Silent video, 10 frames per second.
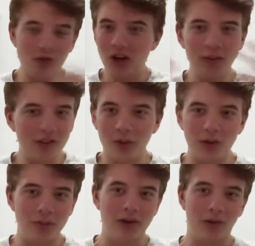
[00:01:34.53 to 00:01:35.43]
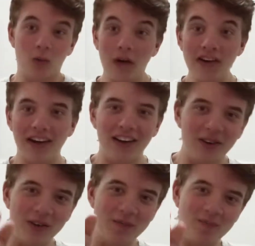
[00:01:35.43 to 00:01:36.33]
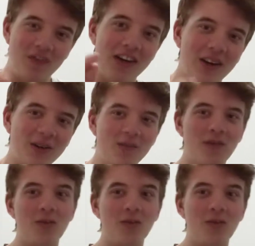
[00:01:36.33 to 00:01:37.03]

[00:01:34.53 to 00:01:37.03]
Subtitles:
German's got me all muddled. One day, in the video,